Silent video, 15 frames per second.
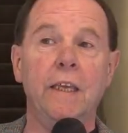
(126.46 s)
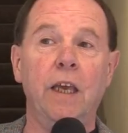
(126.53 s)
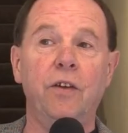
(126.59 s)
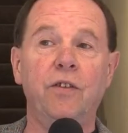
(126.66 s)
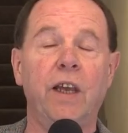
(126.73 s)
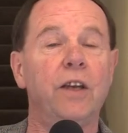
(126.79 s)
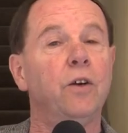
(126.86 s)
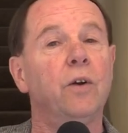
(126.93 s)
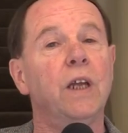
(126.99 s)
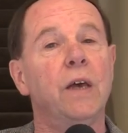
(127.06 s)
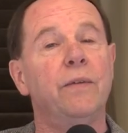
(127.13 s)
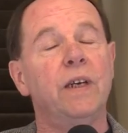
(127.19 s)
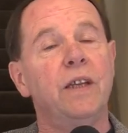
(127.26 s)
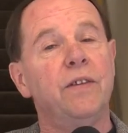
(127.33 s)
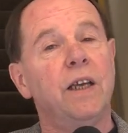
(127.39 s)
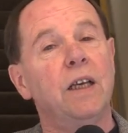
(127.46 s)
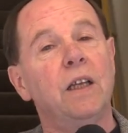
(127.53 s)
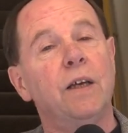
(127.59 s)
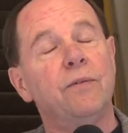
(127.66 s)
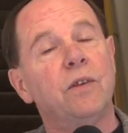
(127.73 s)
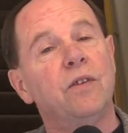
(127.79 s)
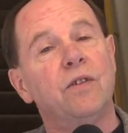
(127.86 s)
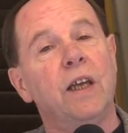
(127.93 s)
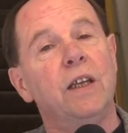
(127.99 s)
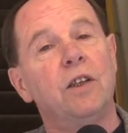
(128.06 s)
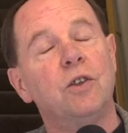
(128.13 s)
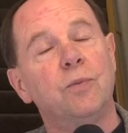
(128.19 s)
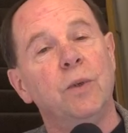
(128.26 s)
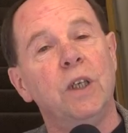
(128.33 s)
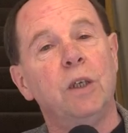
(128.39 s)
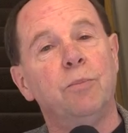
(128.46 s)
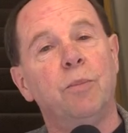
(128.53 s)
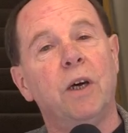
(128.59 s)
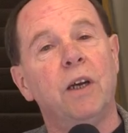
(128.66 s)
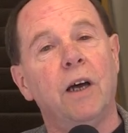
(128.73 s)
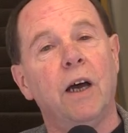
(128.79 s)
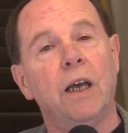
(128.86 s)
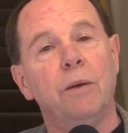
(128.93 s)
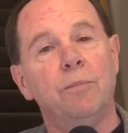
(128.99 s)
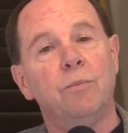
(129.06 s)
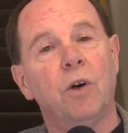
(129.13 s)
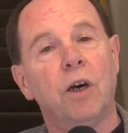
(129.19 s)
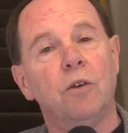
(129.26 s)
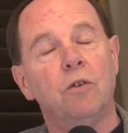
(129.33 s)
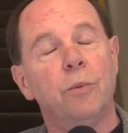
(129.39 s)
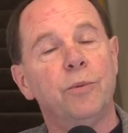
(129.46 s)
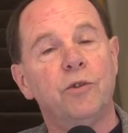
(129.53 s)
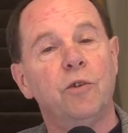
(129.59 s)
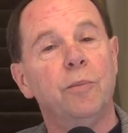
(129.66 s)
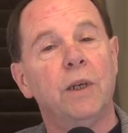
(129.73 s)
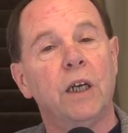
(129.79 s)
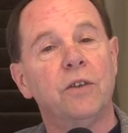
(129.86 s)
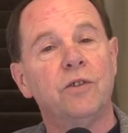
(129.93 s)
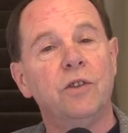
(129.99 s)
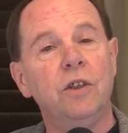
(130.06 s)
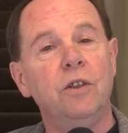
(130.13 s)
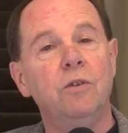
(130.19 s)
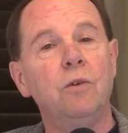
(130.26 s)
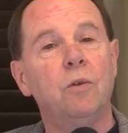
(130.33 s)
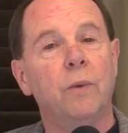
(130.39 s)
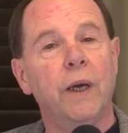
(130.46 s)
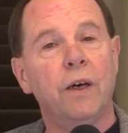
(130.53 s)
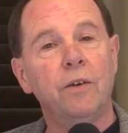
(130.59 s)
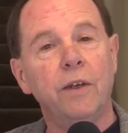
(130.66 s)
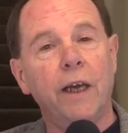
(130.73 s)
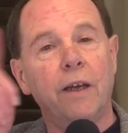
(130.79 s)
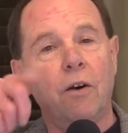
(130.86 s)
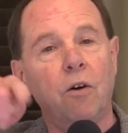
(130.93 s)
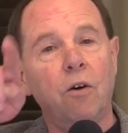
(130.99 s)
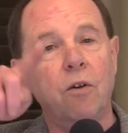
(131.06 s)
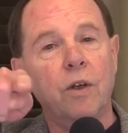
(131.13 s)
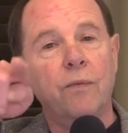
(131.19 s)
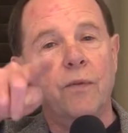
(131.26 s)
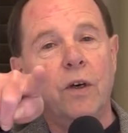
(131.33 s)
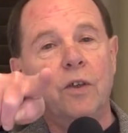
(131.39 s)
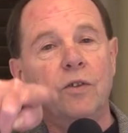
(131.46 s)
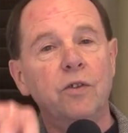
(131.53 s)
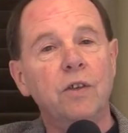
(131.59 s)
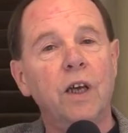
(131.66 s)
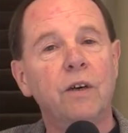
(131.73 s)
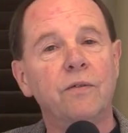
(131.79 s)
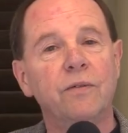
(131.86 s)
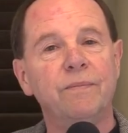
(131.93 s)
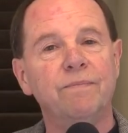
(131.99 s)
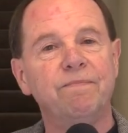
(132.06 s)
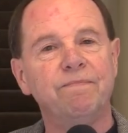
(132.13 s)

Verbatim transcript: guess I don't have anything left to say this week, but I'm Ron Holmstrom, and I'll see you around at all the fun stuff.